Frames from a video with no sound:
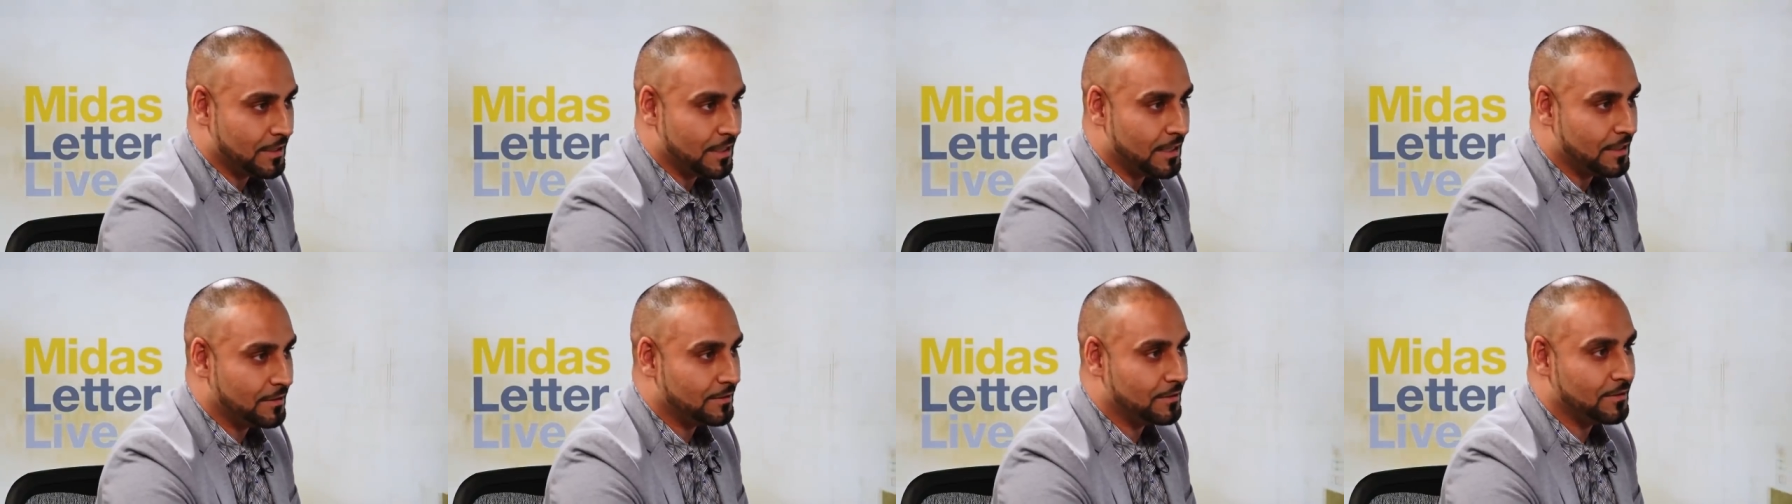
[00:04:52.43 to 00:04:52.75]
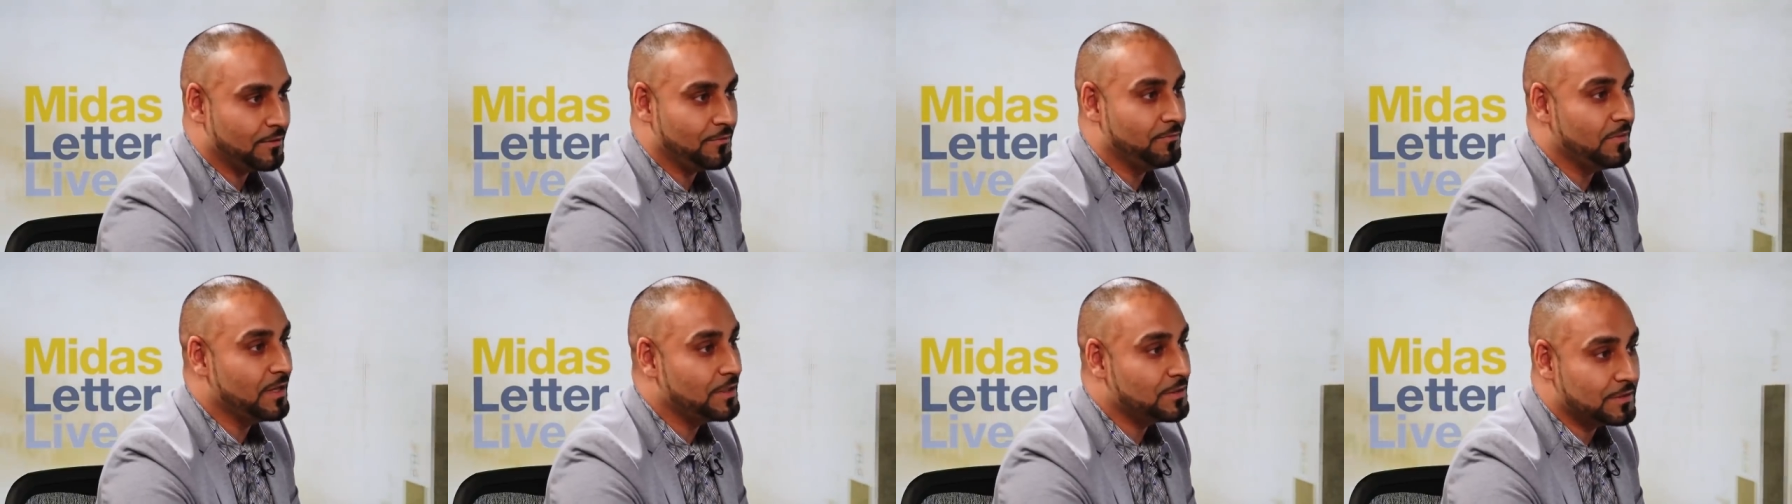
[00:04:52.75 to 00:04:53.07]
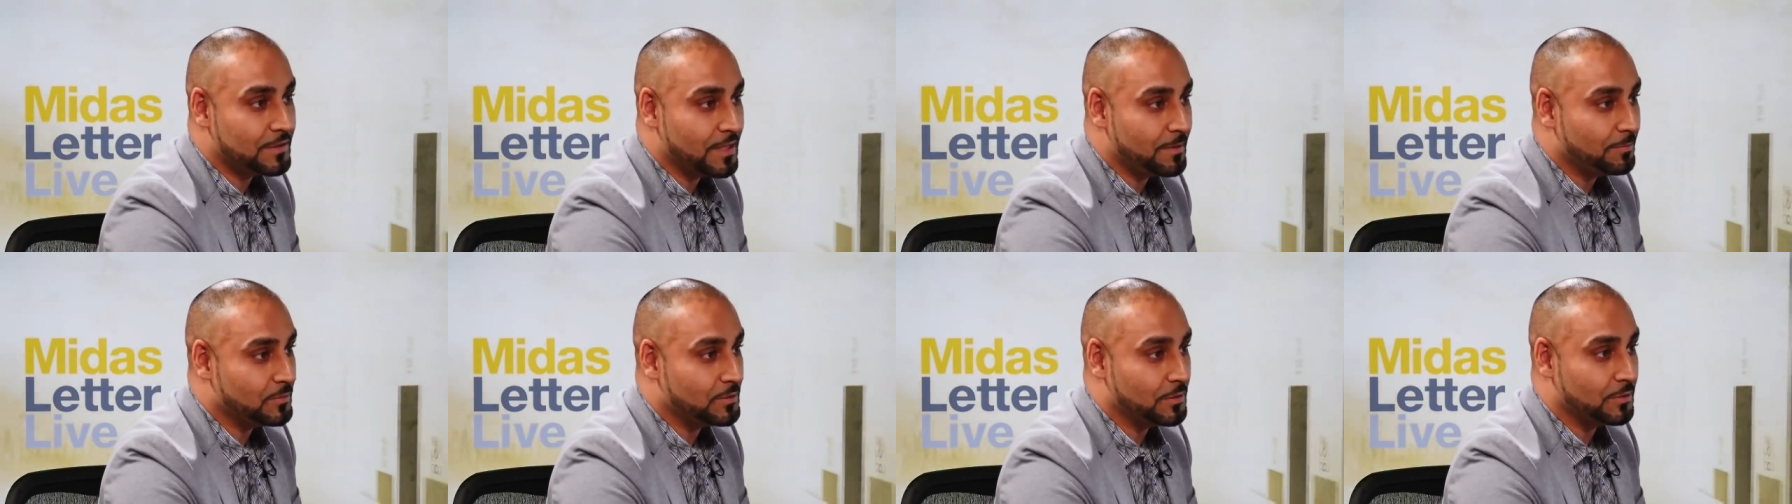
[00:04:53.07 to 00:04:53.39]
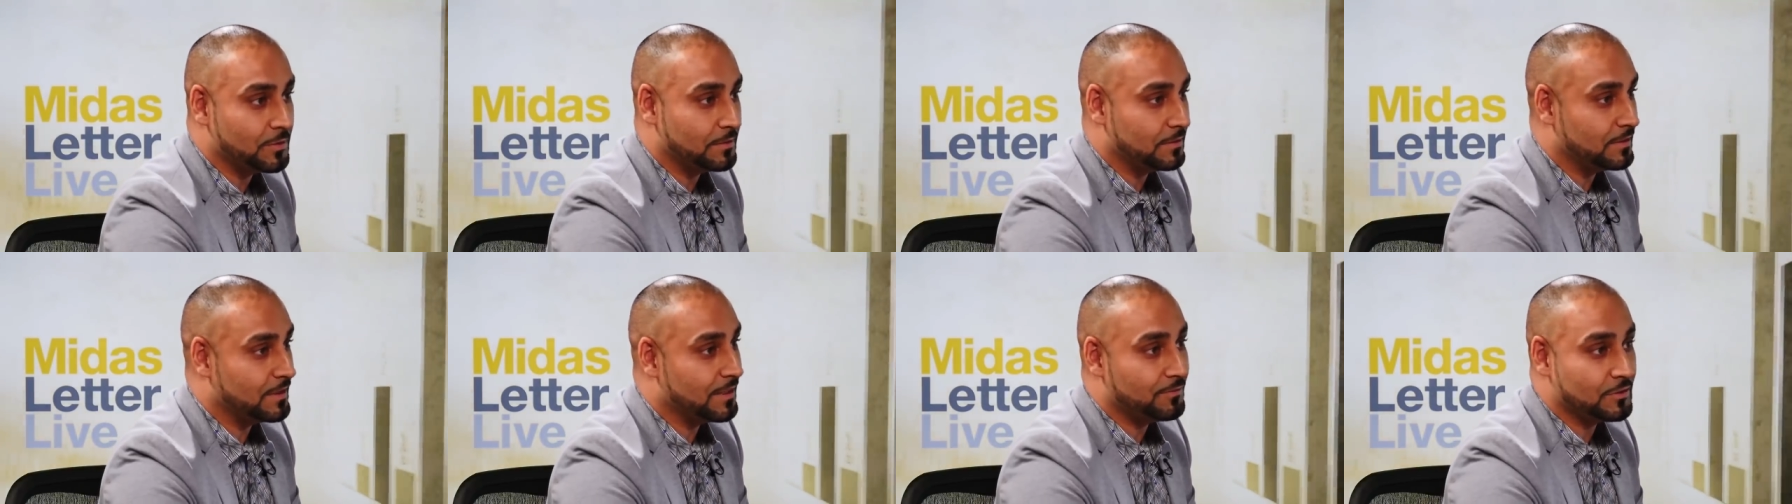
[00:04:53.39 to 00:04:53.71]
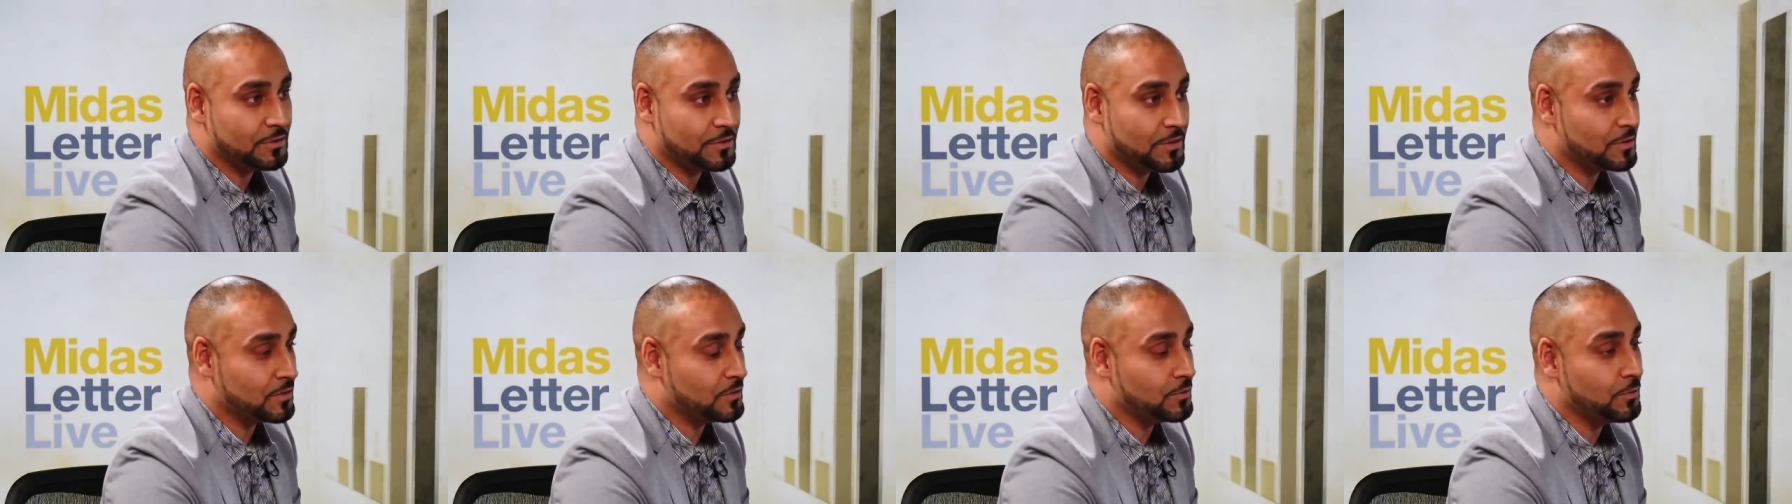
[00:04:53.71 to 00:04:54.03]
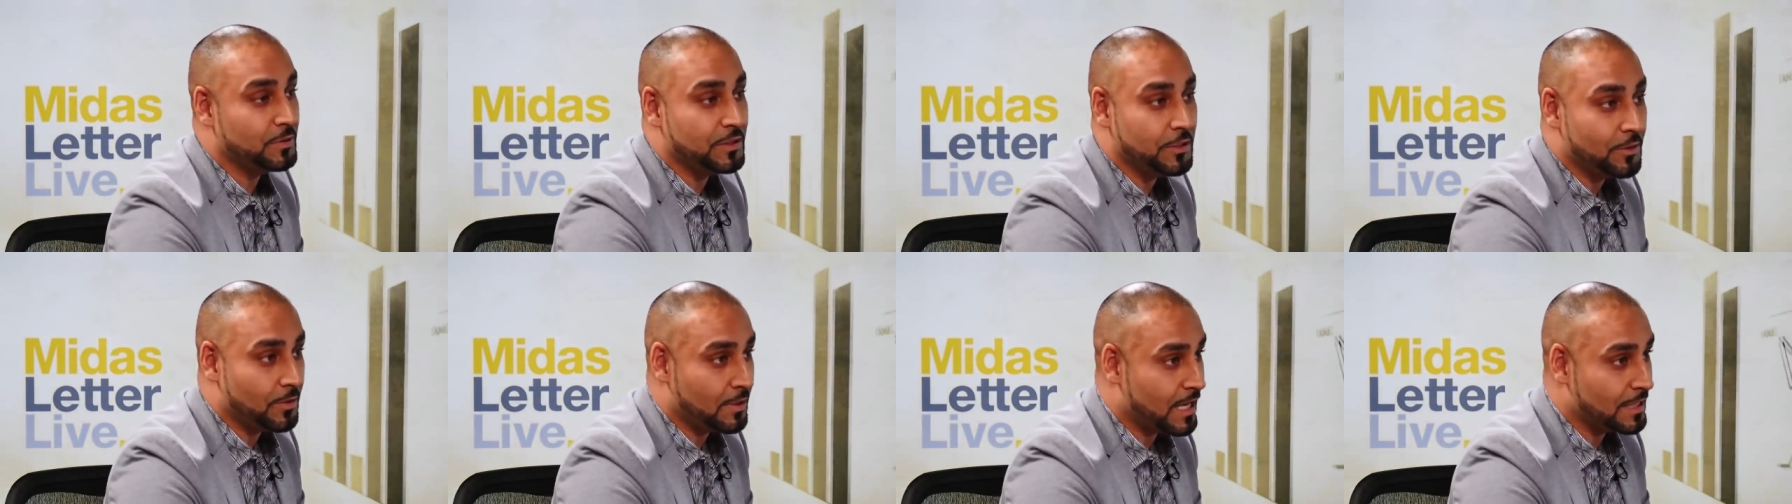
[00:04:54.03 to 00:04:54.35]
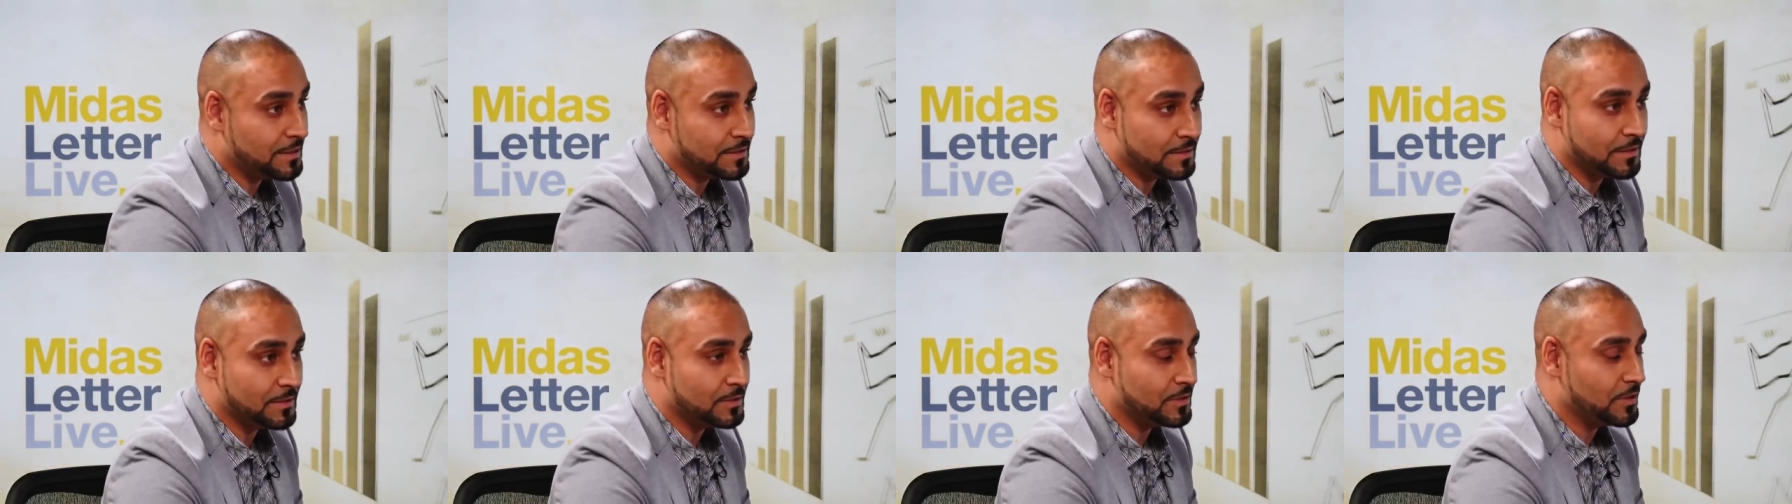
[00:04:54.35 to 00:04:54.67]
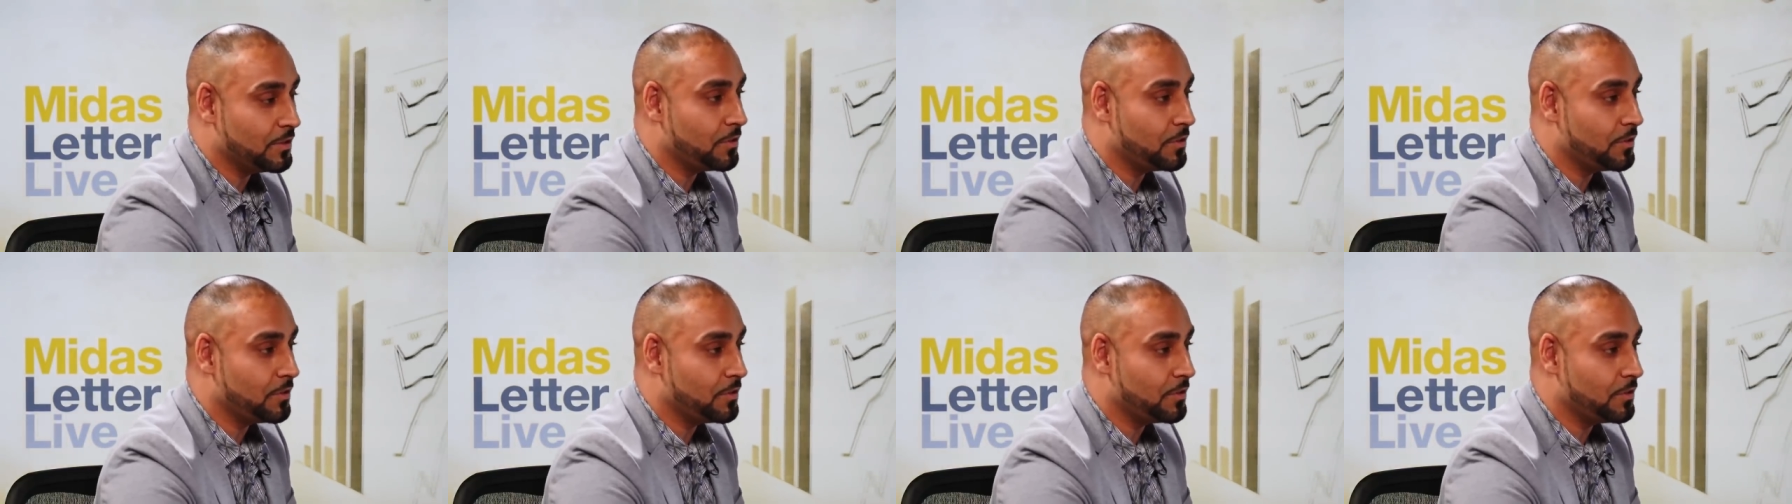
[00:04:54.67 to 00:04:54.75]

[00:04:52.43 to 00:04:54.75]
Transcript: and convince them to give us a studio license.